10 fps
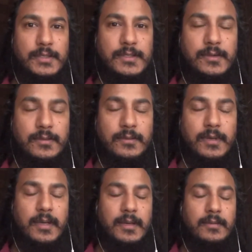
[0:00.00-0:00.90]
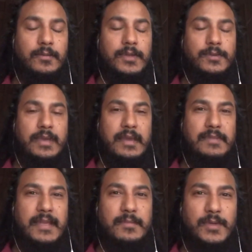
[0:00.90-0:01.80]
So when you have
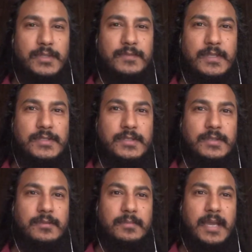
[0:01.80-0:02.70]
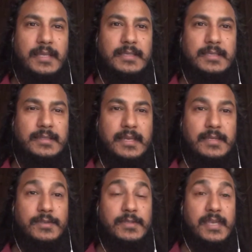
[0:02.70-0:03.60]
that motivation in your mind, then
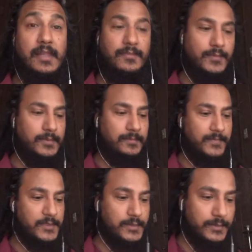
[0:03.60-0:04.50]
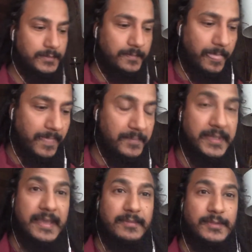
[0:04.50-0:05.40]
it is helpful to
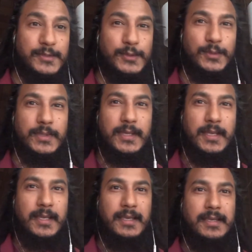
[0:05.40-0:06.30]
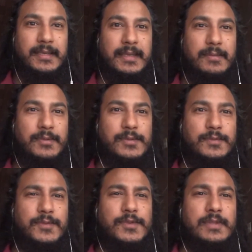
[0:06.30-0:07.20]
be able to
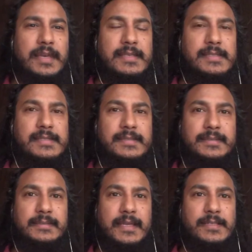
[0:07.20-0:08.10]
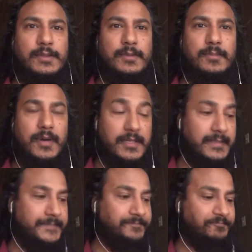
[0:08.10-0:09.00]
visualize that your
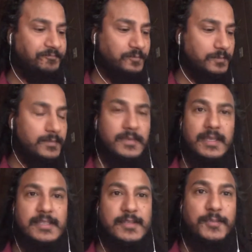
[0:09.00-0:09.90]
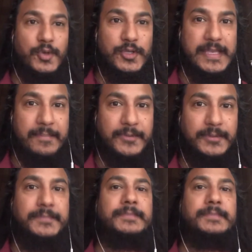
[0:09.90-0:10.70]
body is the pure temple.